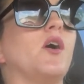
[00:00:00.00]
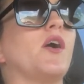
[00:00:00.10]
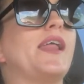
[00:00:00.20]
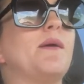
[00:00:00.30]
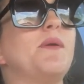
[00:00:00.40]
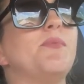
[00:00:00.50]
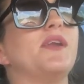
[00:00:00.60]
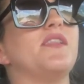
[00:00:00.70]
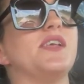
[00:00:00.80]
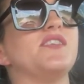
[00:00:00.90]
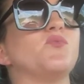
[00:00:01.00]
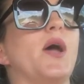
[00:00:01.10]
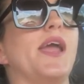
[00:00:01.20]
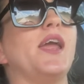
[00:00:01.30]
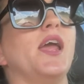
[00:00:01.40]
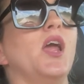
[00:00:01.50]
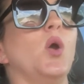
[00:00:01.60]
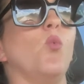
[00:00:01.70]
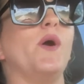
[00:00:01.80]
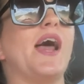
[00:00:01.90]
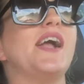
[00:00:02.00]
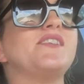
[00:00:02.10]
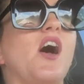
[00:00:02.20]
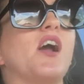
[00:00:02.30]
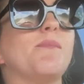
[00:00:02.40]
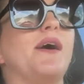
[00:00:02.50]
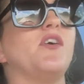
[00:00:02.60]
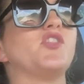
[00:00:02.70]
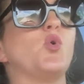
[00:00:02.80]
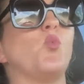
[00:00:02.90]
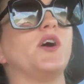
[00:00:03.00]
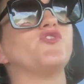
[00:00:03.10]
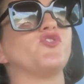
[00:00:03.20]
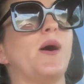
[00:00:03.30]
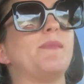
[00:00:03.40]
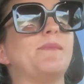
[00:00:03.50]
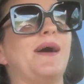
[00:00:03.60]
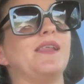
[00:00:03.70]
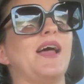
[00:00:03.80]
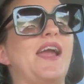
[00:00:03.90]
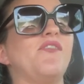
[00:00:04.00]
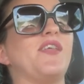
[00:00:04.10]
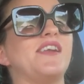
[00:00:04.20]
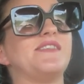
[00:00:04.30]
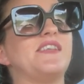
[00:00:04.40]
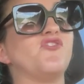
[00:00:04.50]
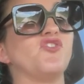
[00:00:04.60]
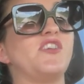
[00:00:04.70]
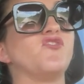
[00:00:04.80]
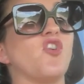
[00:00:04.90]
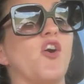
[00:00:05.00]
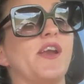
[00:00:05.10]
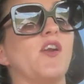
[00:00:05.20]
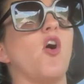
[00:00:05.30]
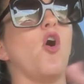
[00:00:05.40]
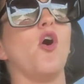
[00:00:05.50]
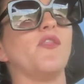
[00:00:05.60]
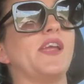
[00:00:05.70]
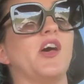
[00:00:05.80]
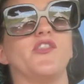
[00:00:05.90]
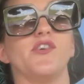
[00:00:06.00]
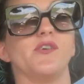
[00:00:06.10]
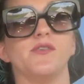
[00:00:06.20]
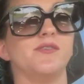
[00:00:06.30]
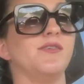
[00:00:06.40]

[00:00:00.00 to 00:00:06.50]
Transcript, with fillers: Okay, let me put it this way. When I talk about the one trauma in my life that essentially started all the other